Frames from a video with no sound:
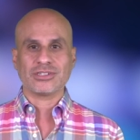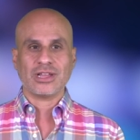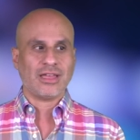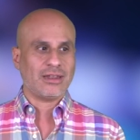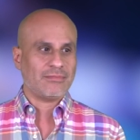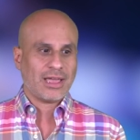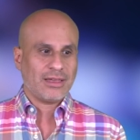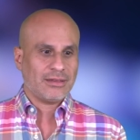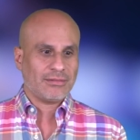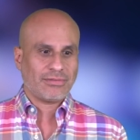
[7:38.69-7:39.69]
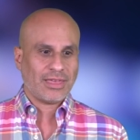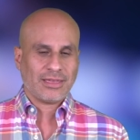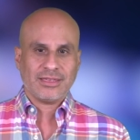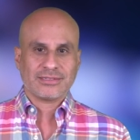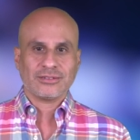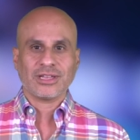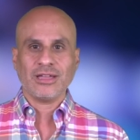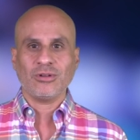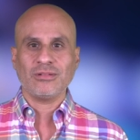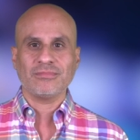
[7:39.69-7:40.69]
And my thing is, okay,
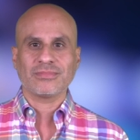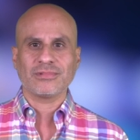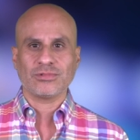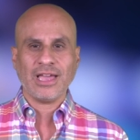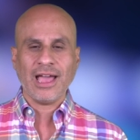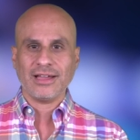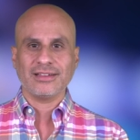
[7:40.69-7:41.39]
well, yeah,